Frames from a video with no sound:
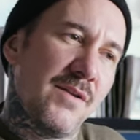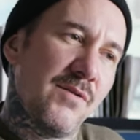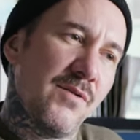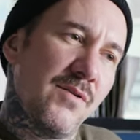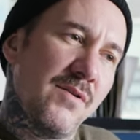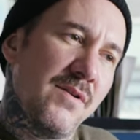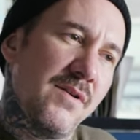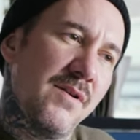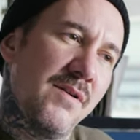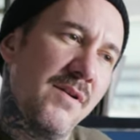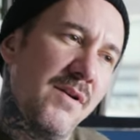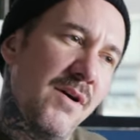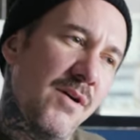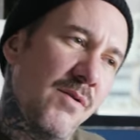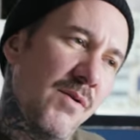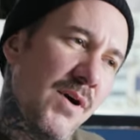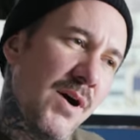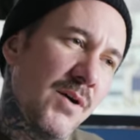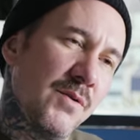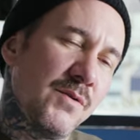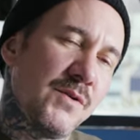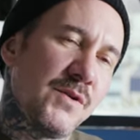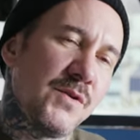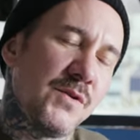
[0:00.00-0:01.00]
don't know
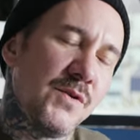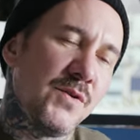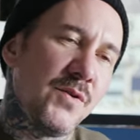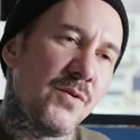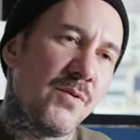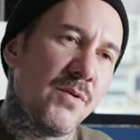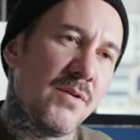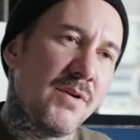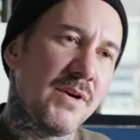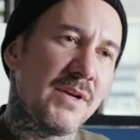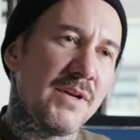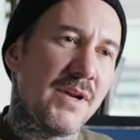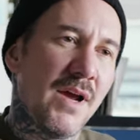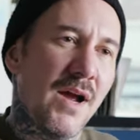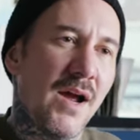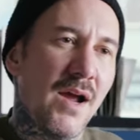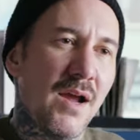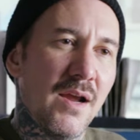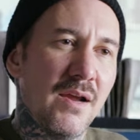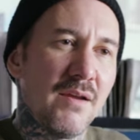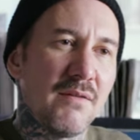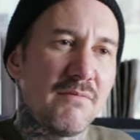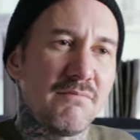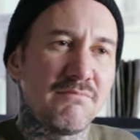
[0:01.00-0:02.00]
how to draw it,
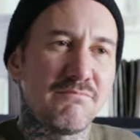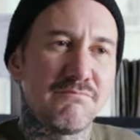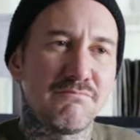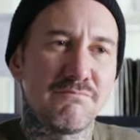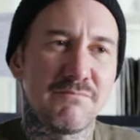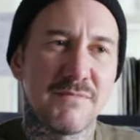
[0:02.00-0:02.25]
I